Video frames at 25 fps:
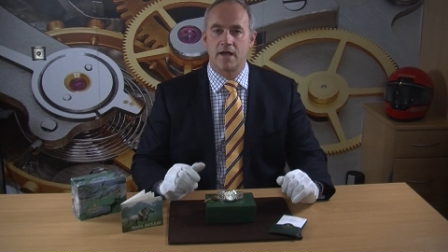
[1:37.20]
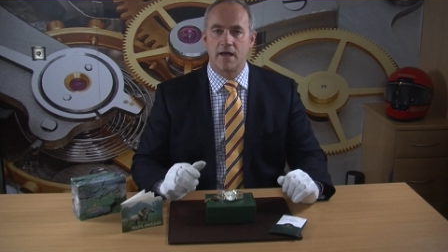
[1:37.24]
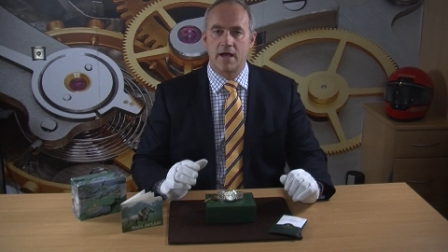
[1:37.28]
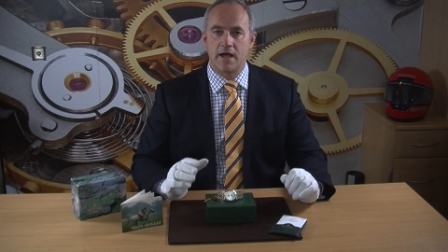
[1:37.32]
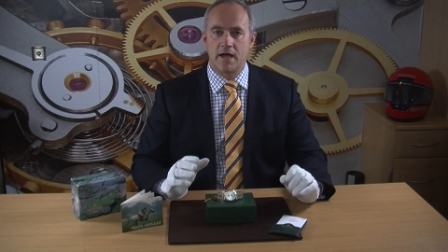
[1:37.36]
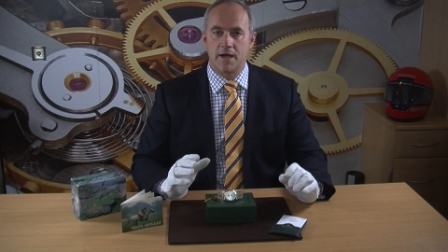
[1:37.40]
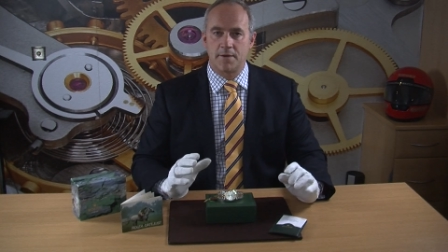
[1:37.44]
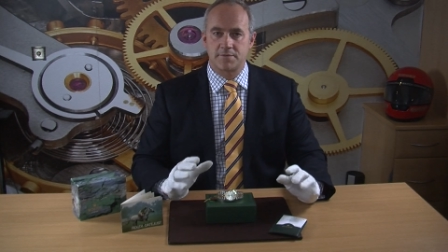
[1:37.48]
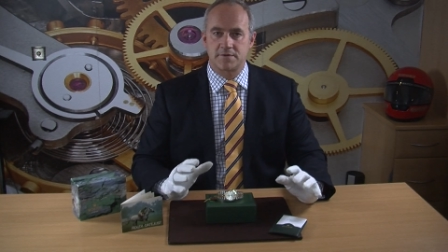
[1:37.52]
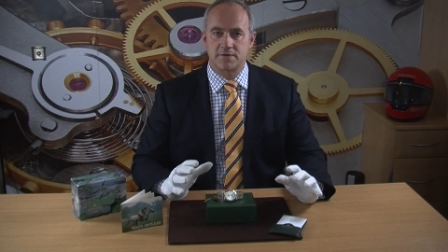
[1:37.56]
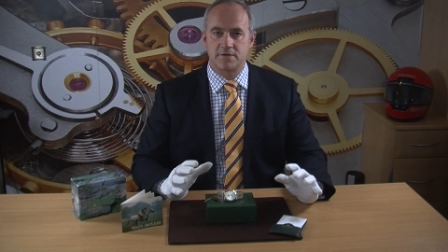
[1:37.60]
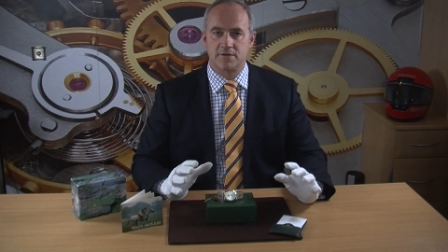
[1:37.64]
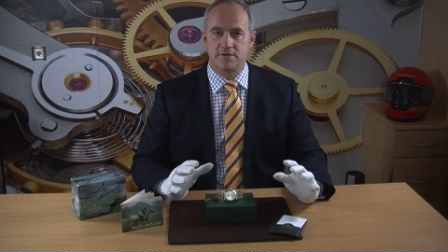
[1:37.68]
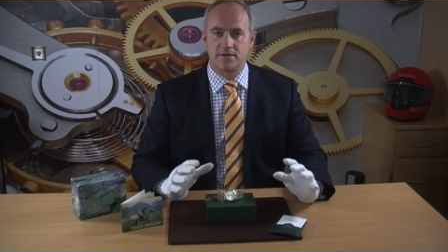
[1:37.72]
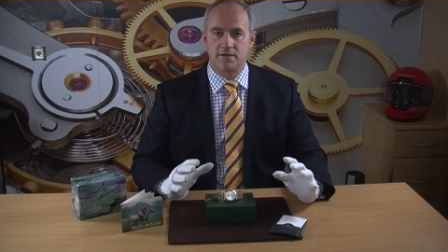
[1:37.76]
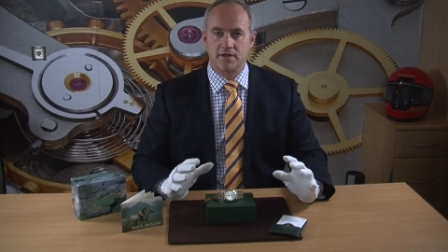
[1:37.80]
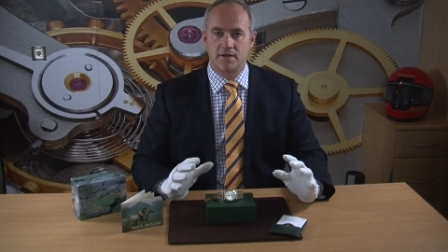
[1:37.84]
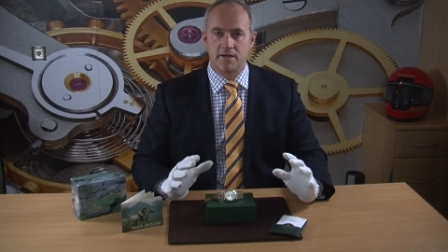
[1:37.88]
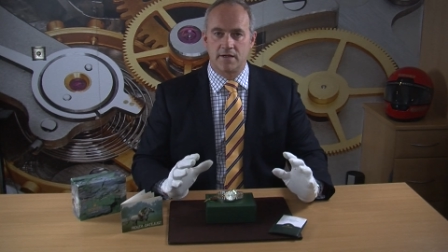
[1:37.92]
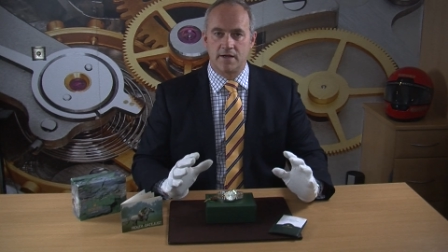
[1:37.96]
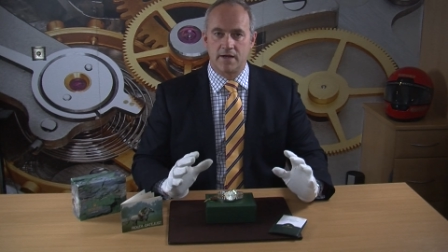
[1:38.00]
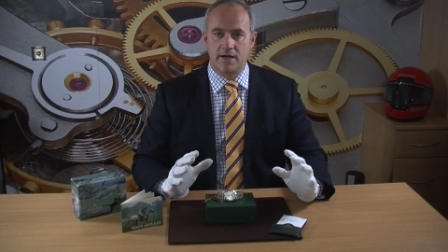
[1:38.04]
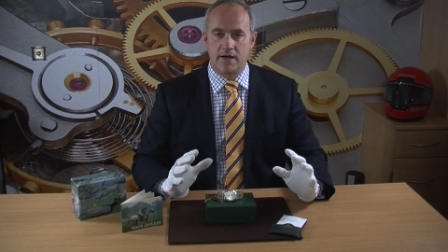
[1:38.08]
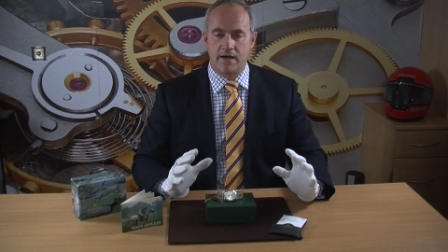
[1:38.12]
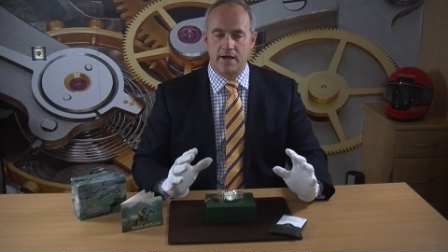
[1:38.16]
absolutely
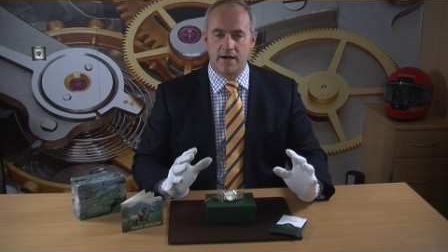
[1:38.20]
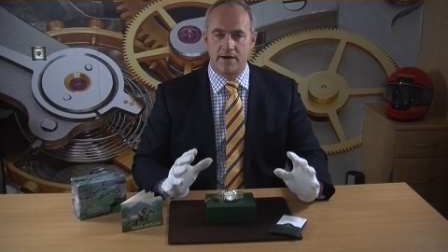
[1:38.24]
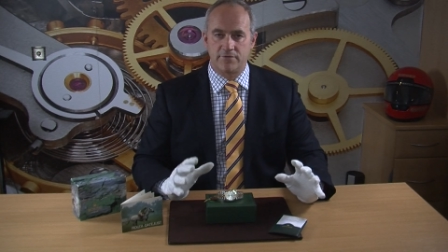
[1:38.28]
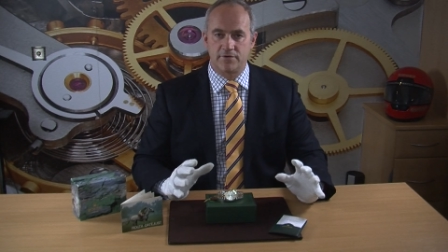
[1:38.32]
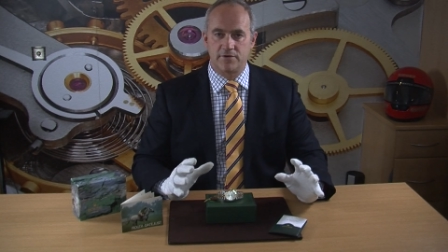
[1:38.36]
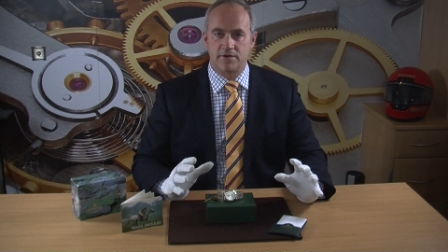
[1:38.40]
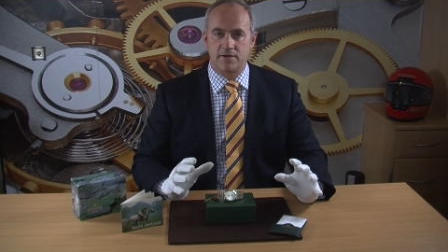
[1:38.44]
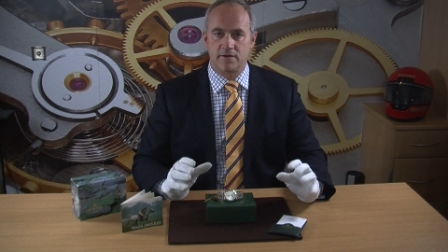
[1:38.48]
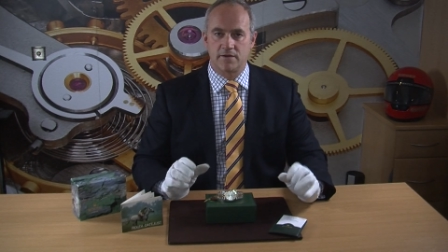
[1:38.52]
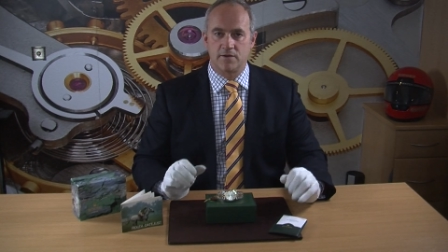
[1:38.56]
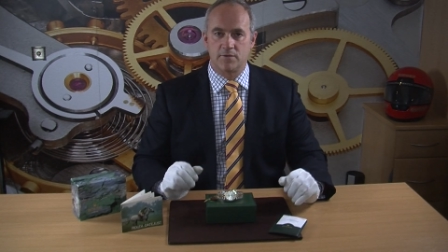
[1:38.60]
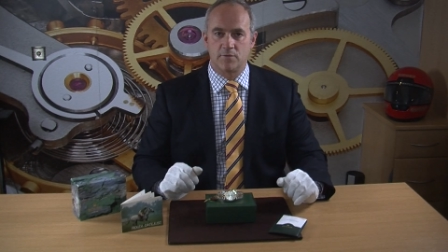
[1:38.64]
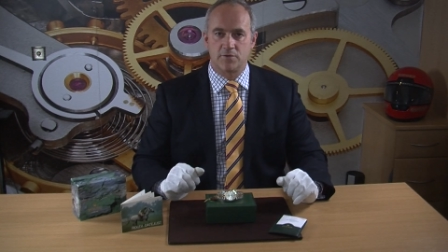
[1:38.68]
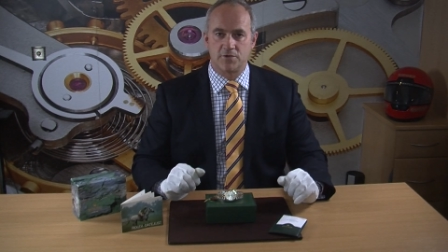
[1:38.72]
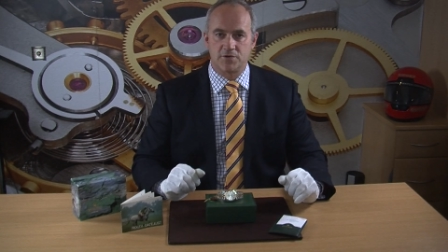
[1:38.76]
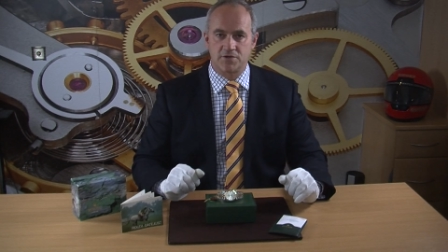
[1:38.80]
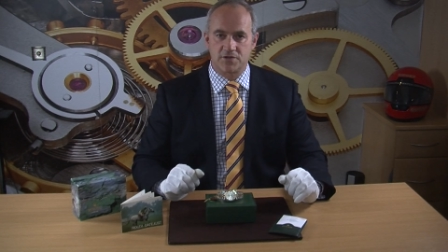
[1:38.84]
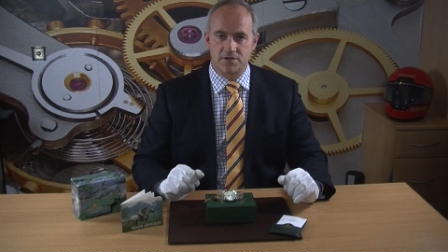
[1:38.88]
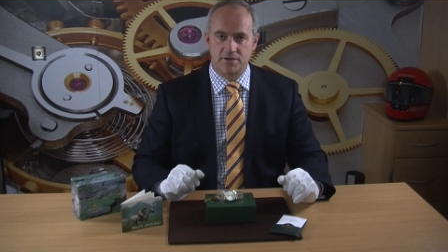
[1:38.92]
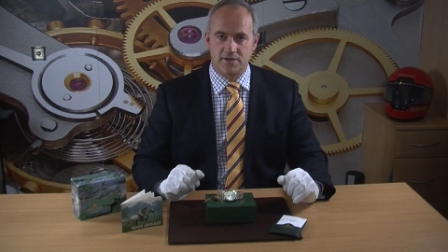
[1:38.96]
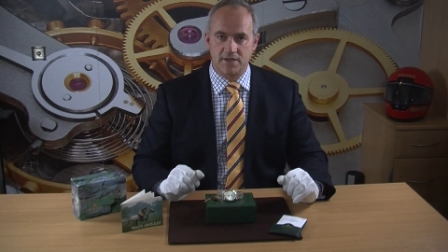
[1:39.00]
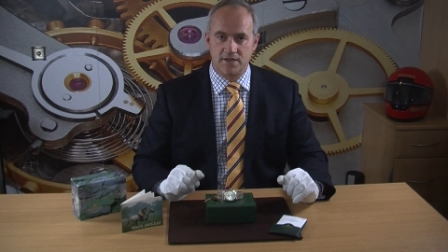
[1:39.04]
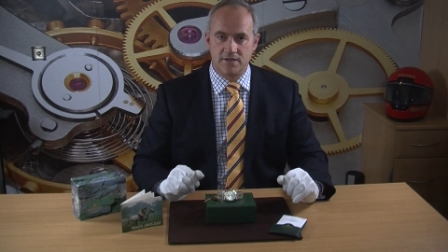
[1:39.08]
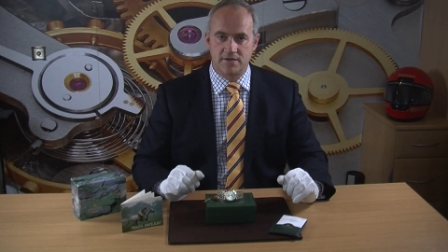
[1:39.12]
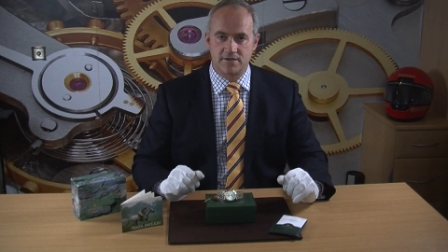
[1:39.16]
done everything the
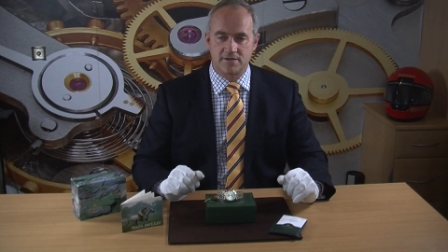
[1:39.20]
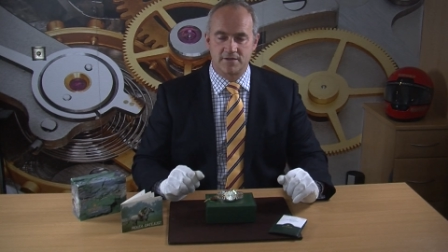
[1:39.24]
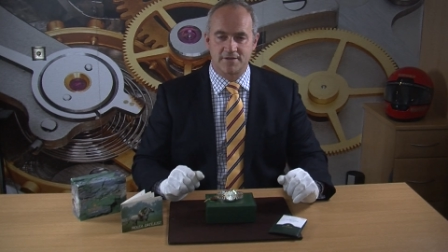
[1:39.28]
watch needs,